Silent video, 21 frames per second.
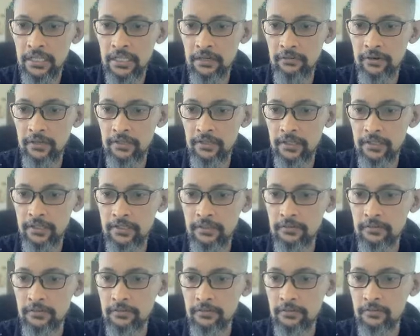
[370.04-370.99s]
right? Okay.
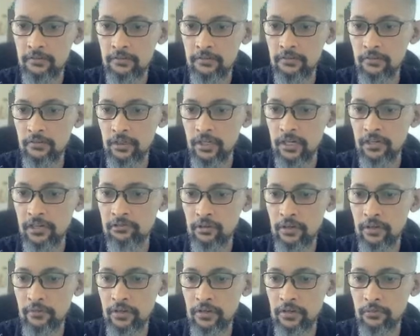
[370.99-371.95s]
You guys don't have
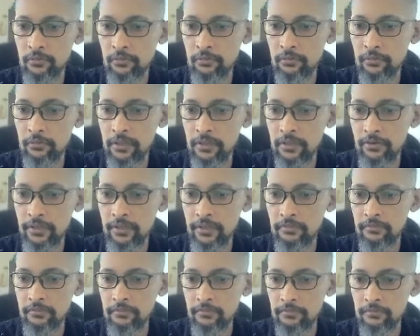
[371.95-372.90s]
any problem there, right?
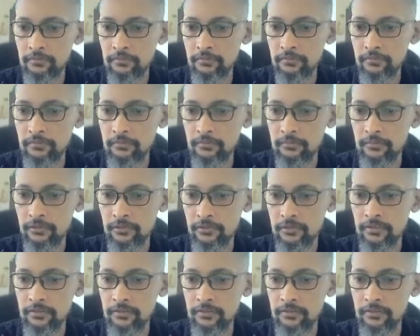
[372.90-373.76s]
Is it?